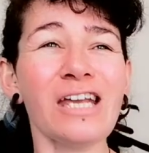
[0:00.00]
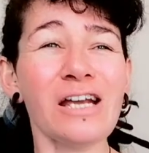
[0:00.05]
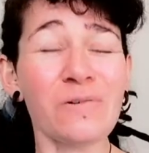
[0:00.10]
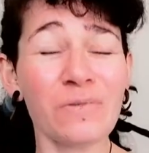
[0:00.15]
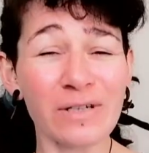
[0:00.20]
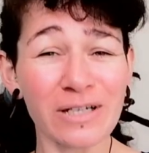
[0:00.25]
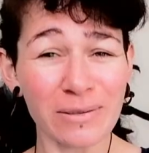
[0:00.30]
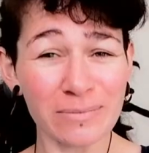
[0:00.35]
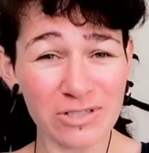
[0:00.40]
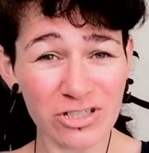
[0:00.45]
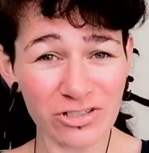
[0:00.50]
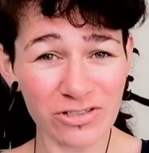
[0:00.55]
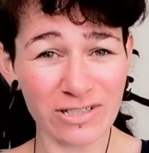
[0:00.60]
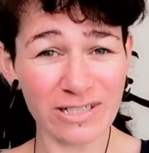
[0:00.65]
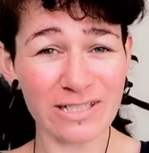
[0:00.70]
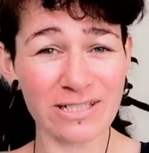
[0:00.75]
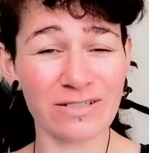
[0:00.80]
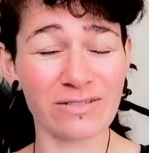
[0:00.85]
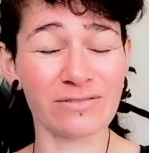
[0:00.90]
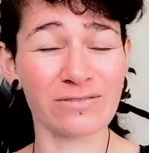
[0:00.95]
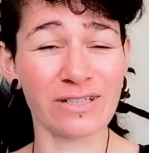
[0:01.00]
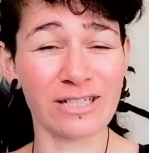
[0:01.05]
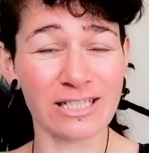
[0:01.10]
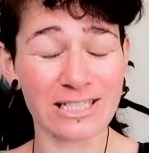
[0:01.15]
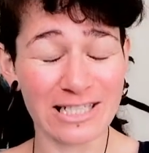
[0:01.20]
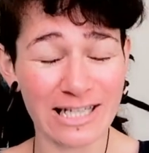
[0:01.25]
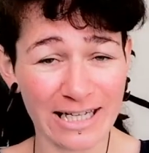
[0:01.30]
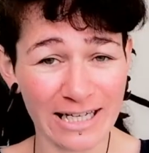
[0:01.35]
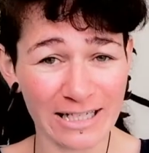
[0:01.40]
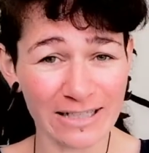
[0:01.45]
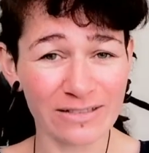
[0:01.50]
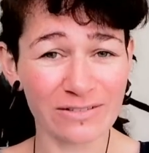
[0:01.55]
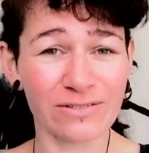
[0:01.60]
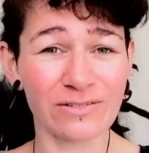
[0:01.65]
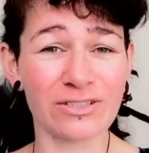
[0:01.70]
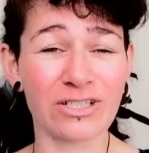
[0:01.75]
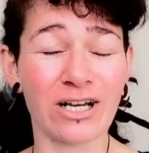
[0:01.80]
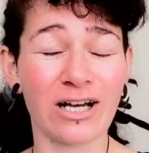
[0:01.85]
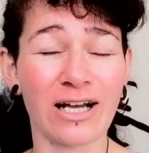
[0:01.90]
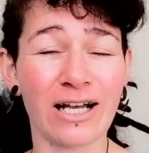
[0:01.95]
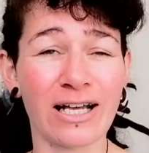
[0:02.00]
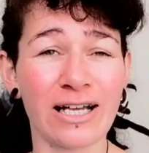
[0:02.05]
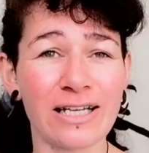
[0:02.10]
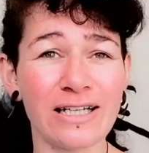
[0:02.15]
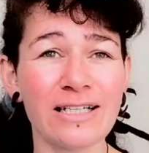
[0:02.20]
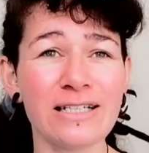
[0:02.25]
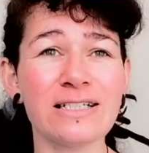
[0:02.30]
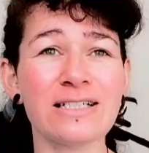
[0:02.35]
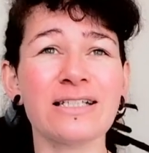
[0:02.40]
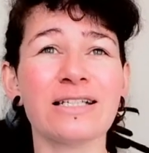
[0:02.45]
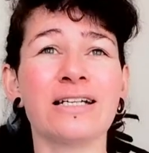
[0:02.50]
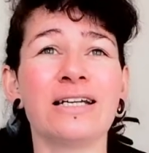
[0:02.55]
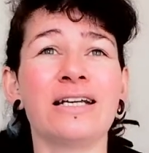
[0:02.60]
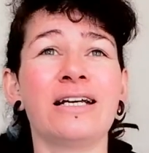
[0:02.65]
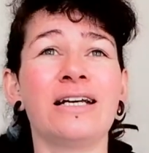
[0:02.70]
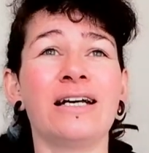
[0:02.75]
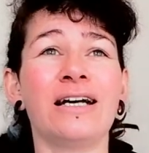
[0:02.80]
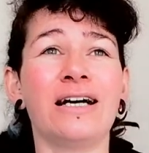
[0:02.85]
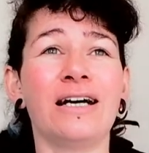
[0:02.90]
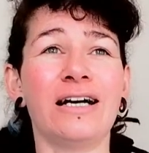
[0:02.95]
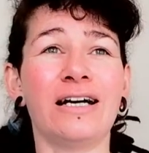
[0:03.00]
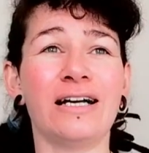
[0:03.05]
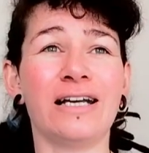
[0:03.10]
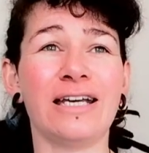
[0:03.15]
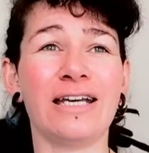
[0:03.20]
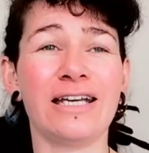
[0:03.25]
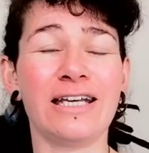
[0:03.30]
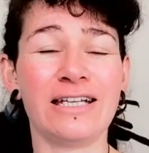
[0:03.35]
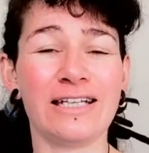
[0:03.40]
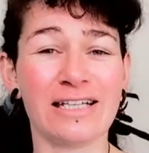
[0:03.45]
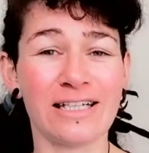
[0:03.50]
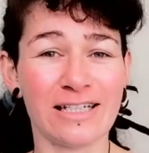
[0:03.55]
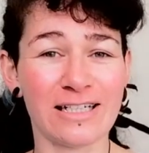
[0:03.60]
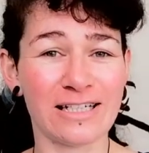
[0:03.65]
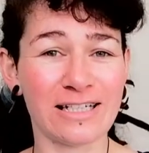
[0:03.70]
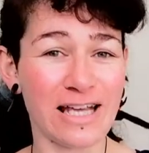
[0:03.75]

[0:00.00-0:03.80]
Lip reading: When I'm stressed or run down or tired, I get an